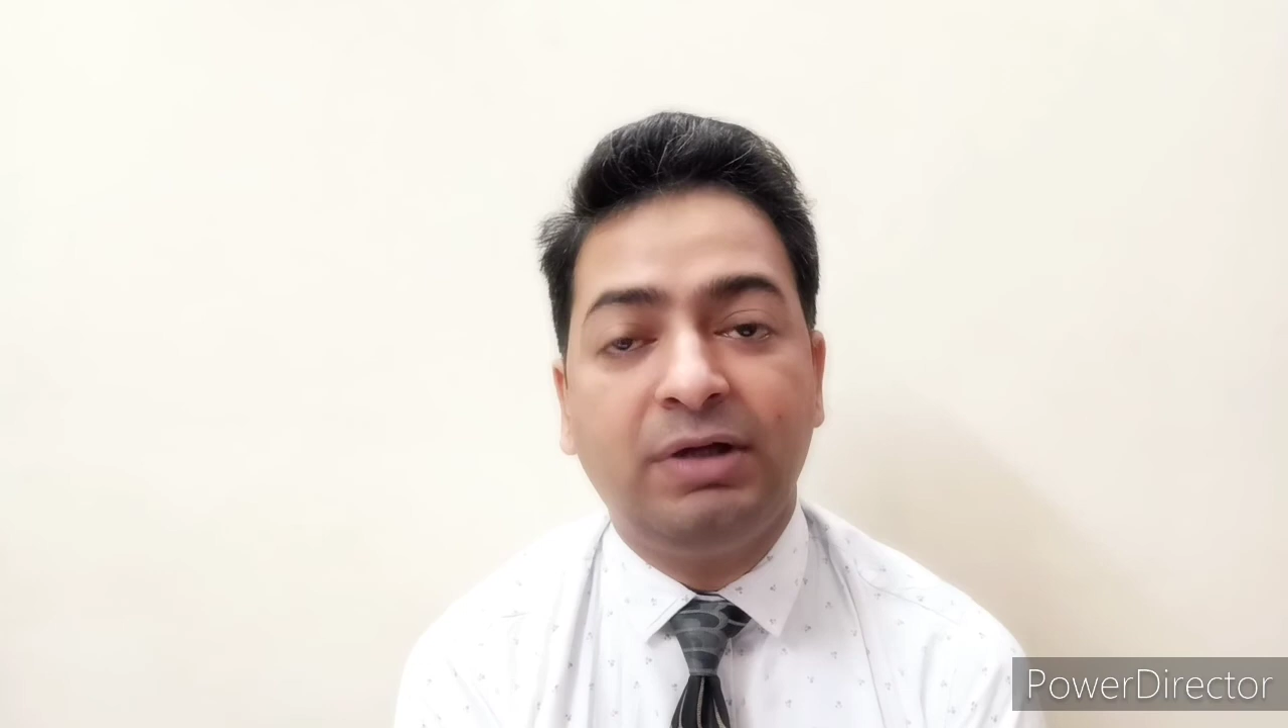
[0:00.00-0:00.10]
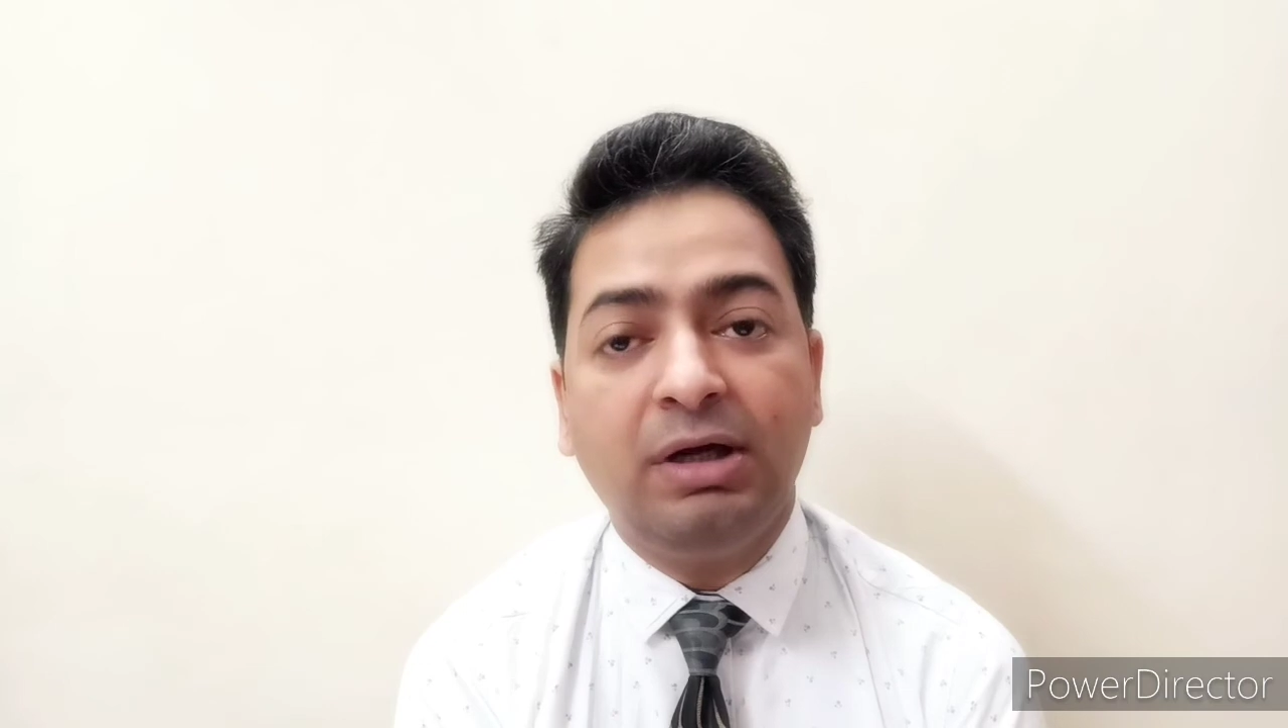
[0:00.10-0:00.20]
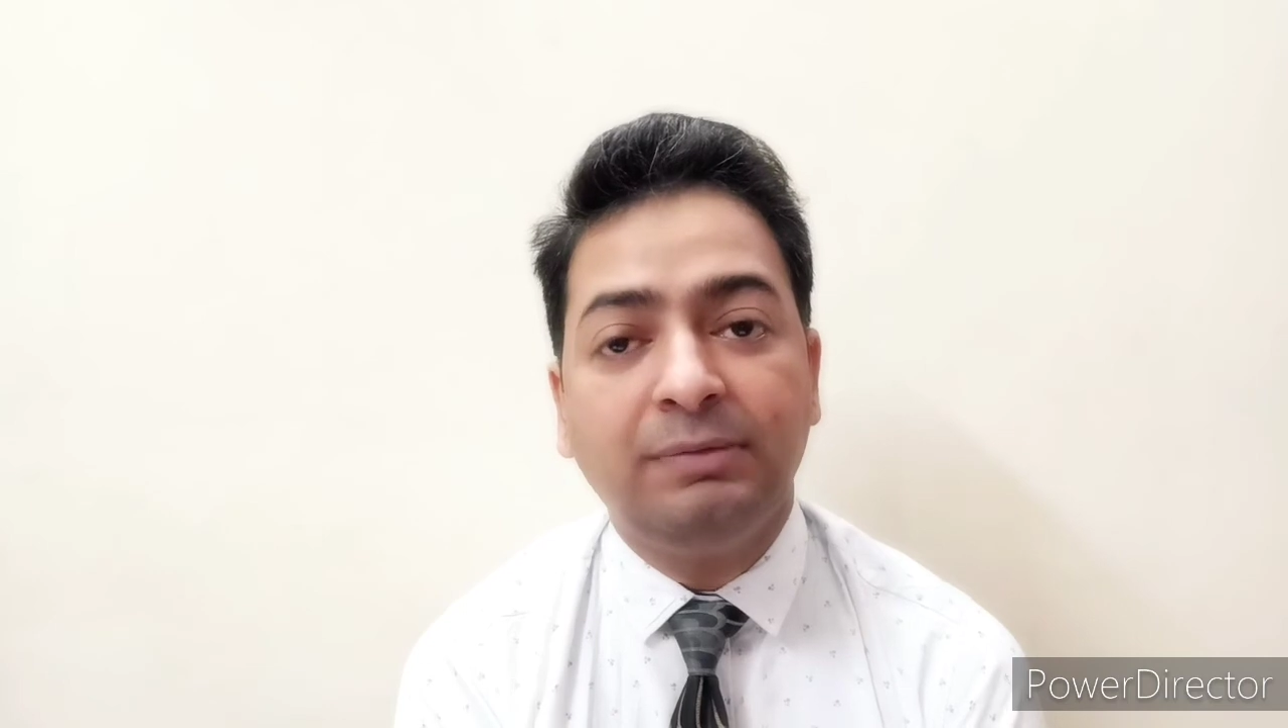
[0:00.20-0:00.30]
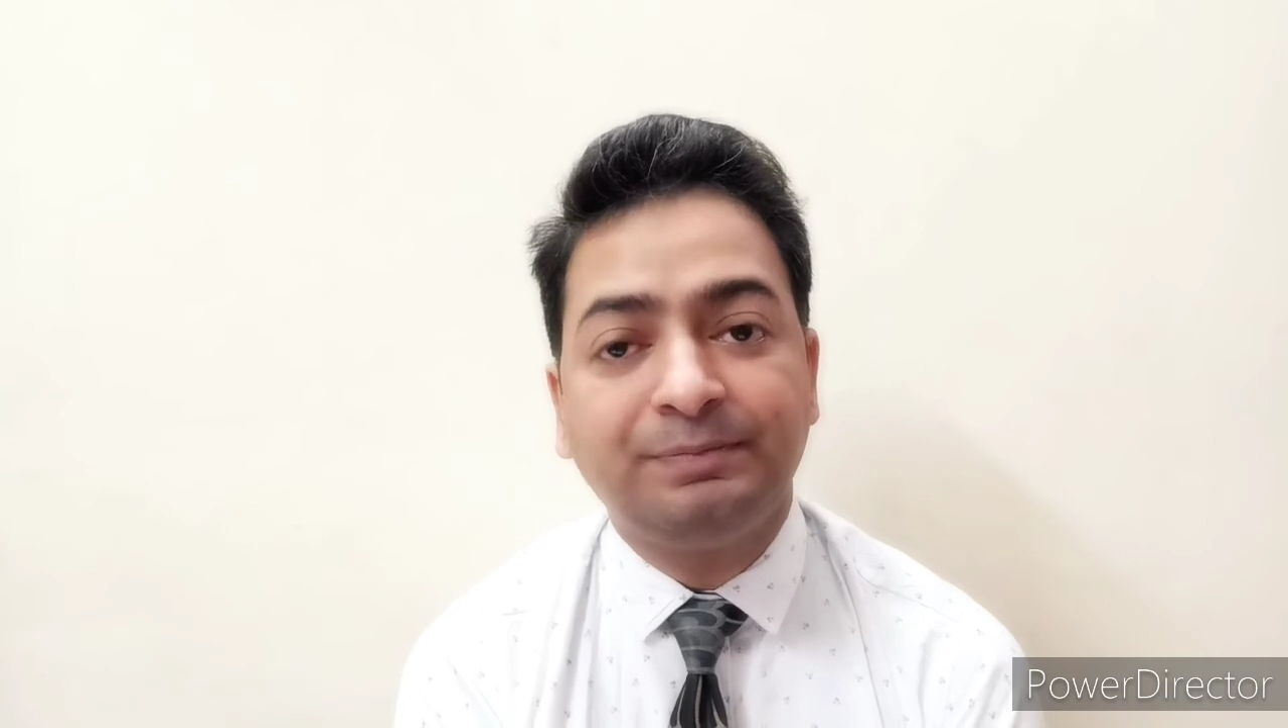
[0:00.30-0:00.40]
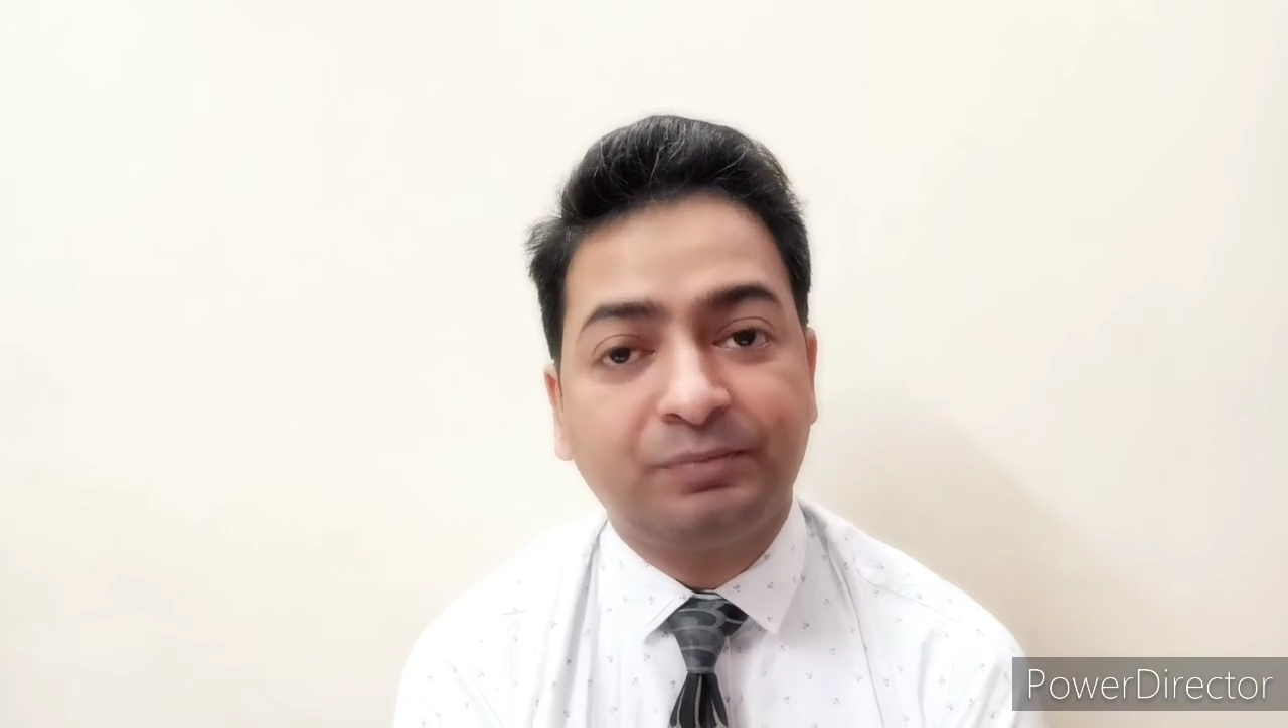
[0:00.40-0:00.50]

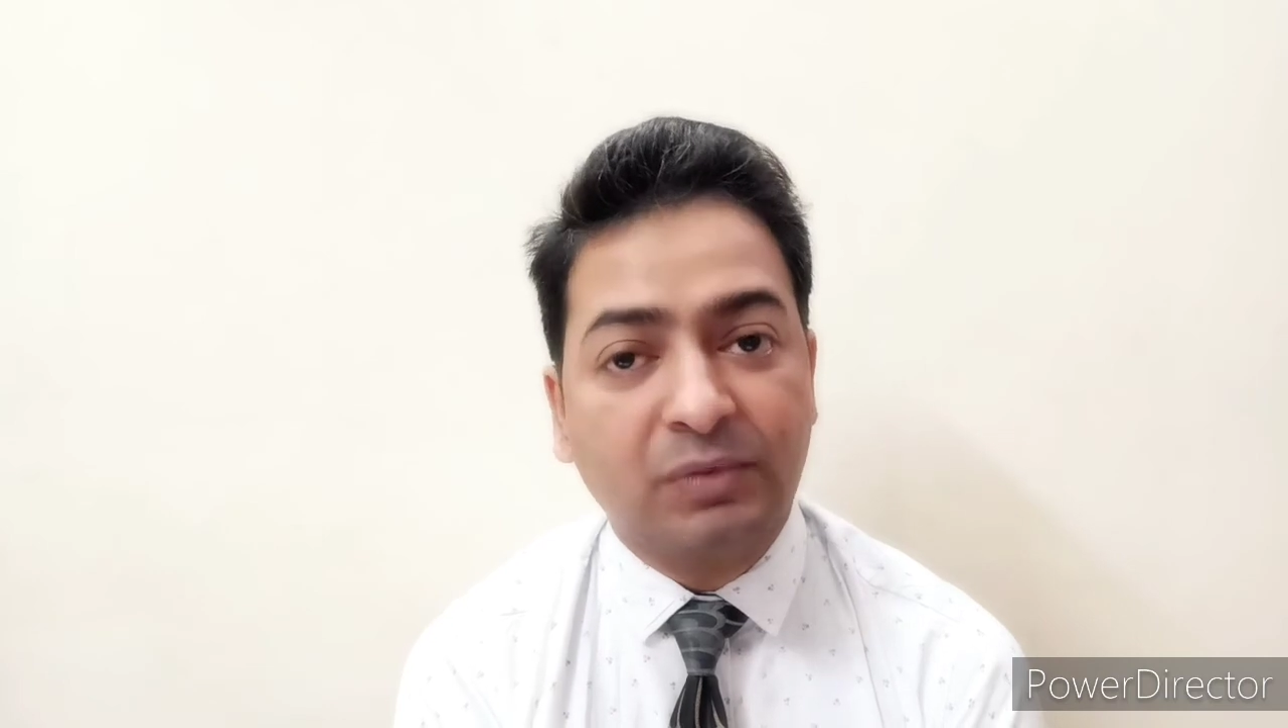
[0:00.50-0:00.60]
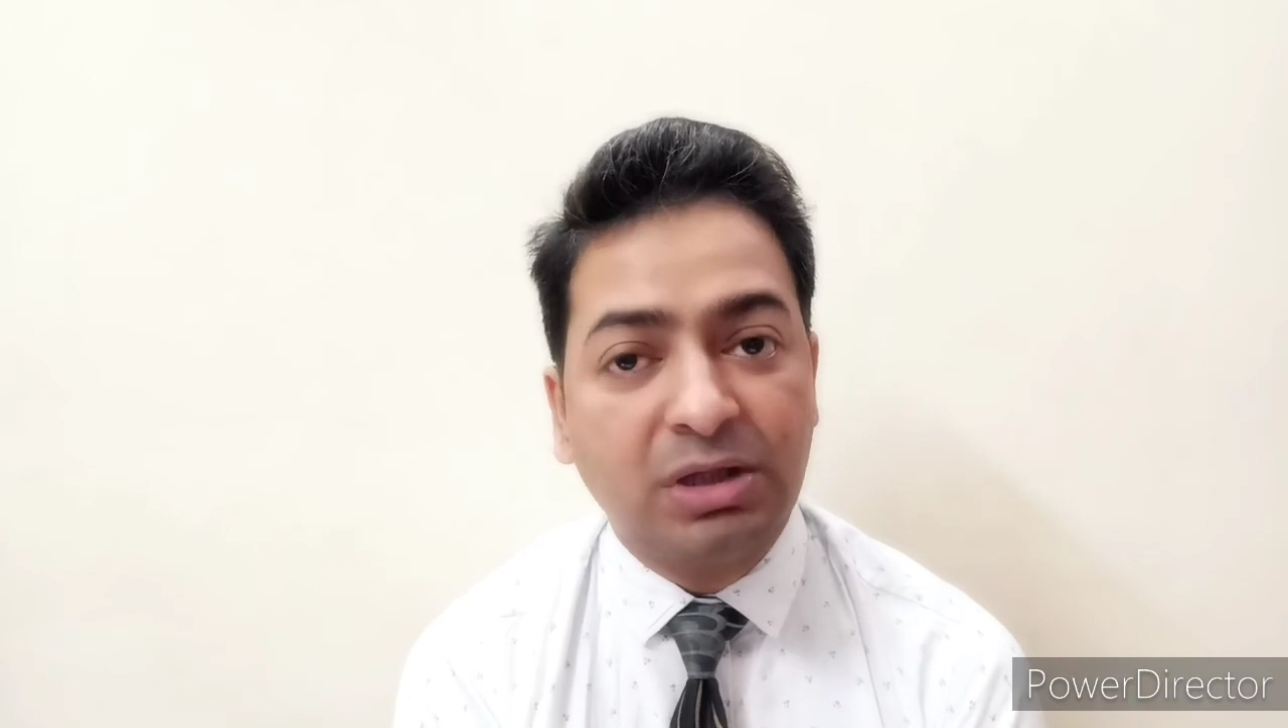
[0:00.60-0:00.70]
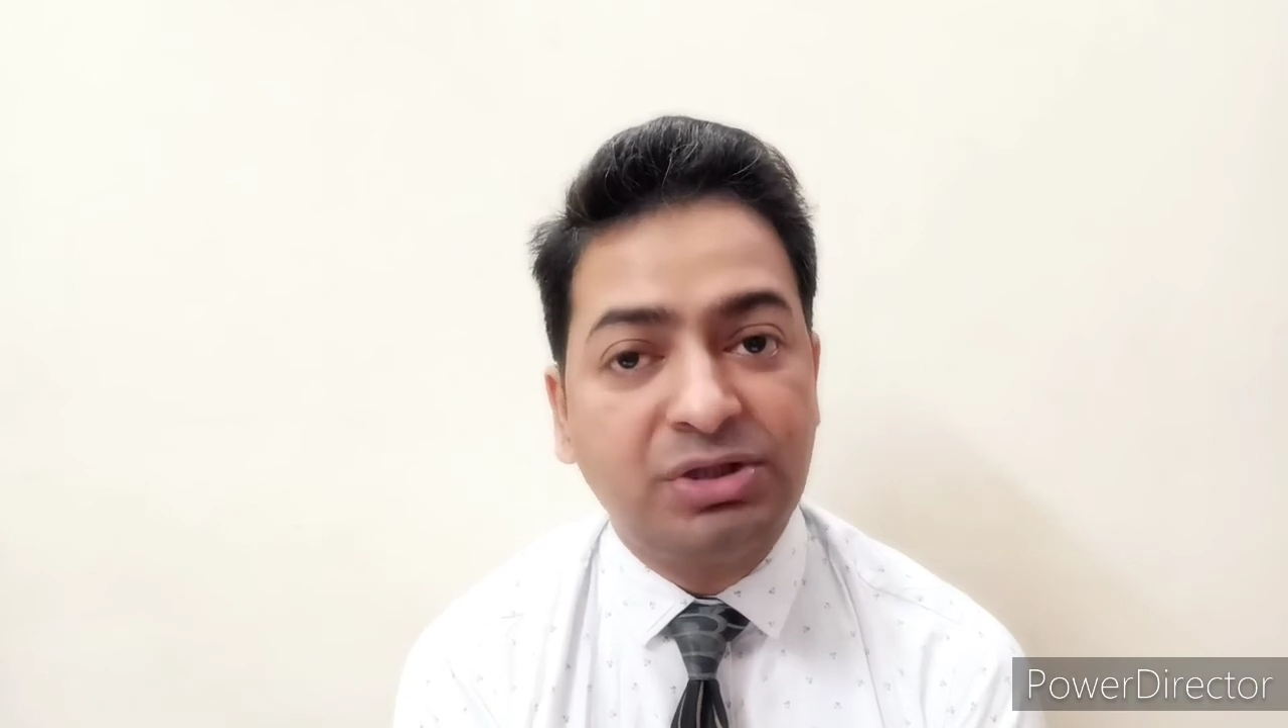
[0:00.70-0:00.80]
the